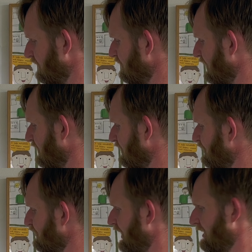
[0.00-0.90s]
we can
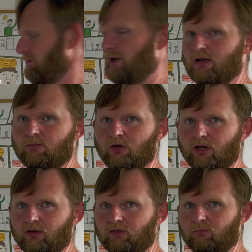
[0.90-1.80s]
also write bigger, but
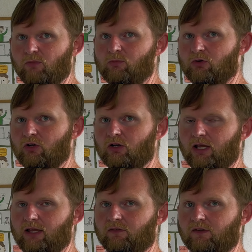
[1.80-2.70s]
it's maybe not
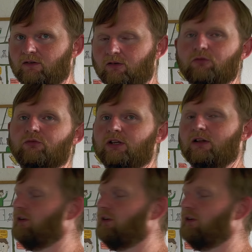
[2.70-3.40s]
as easy to read on the